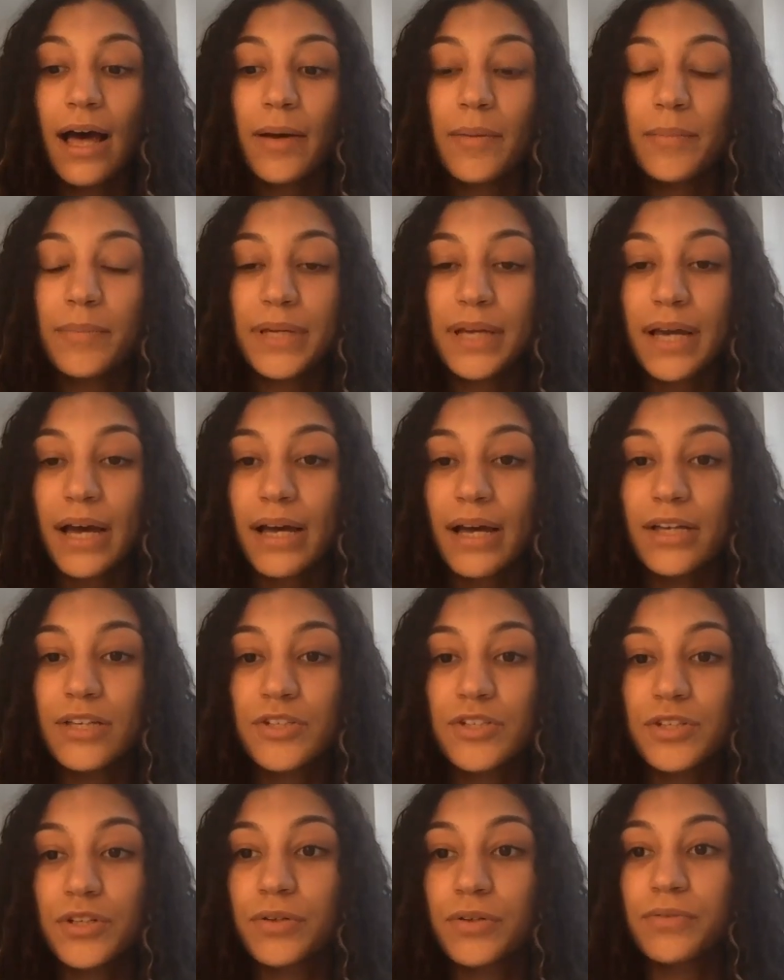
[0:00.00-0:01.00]

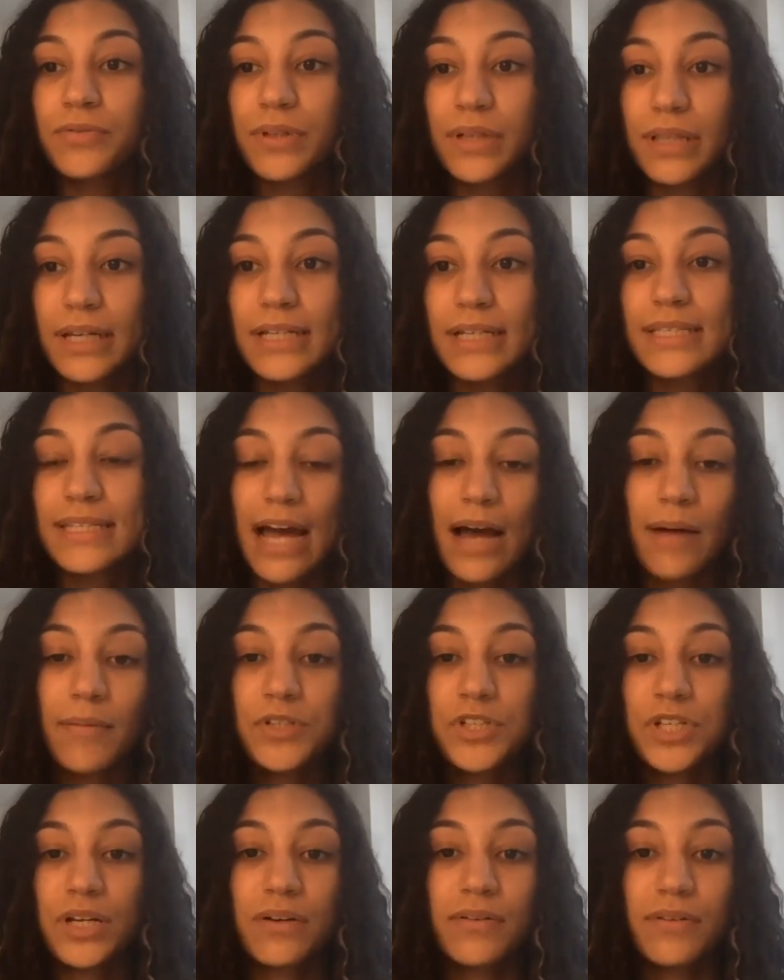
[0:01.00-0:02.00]
because you're really
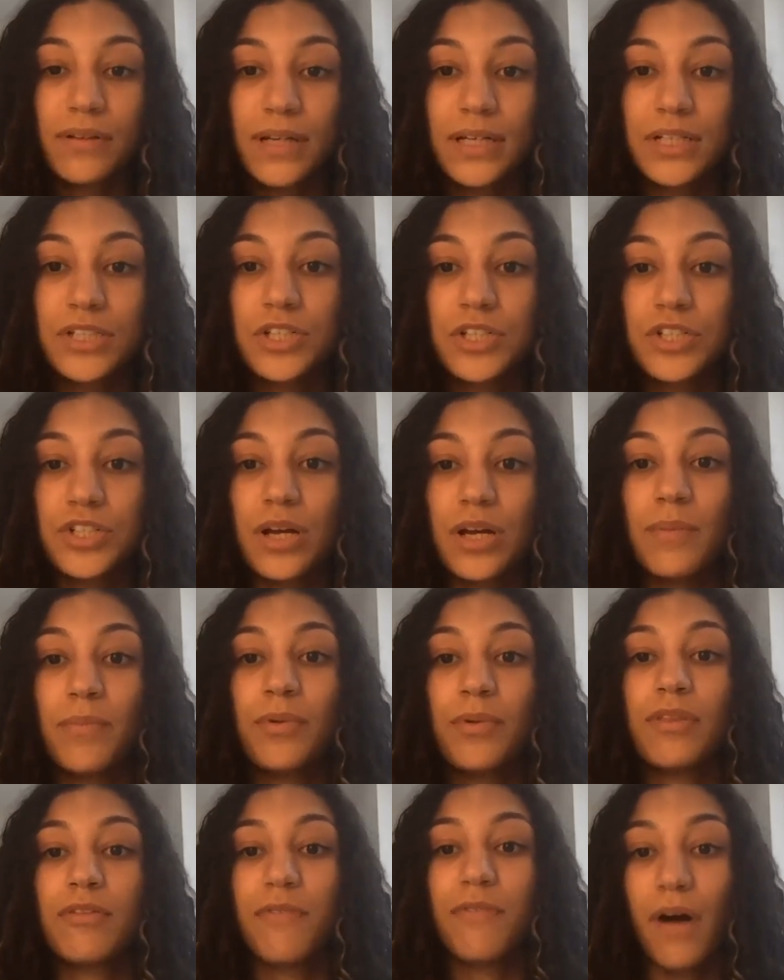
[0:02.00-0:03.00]
establishing a relationship
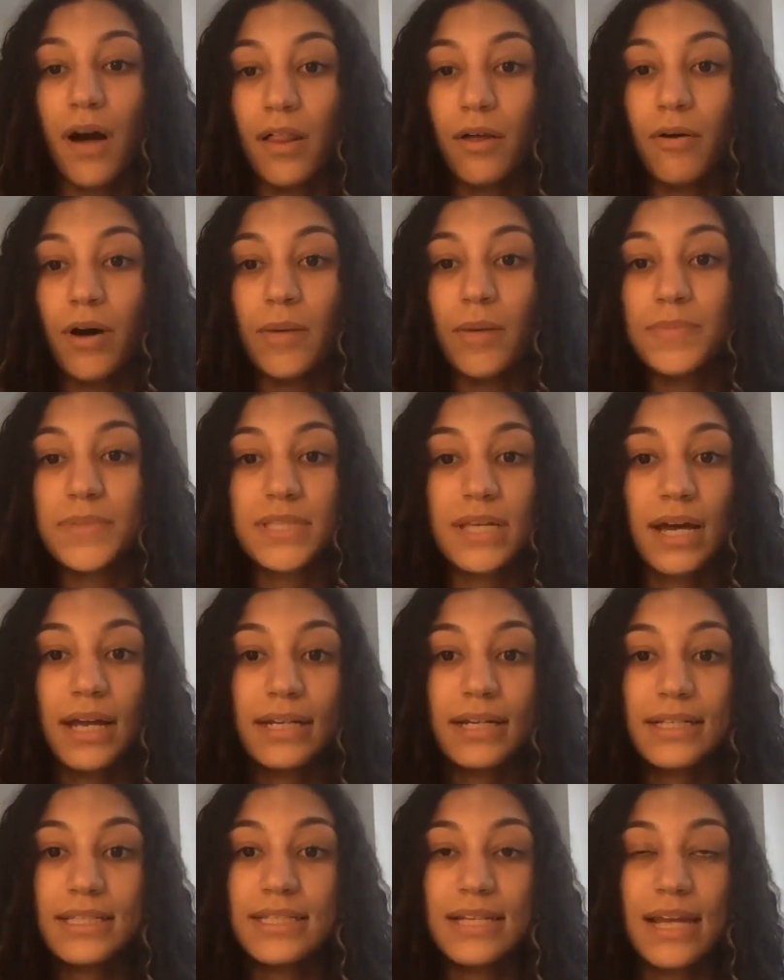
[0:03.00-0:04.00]
with follow-ups that
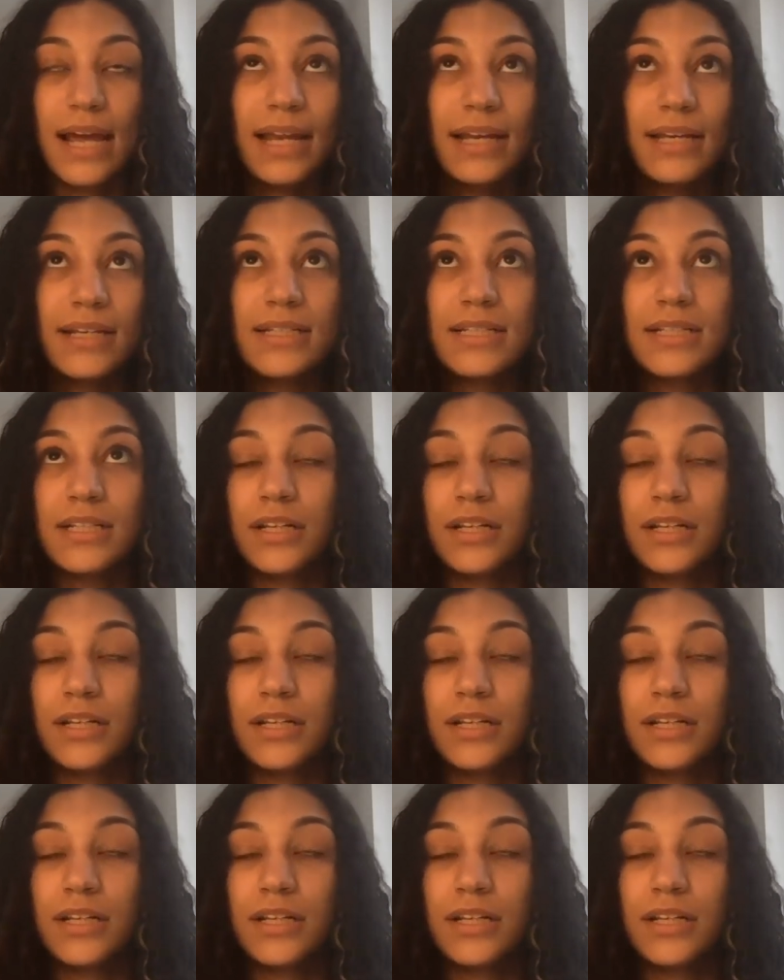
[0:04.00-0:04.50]
extend,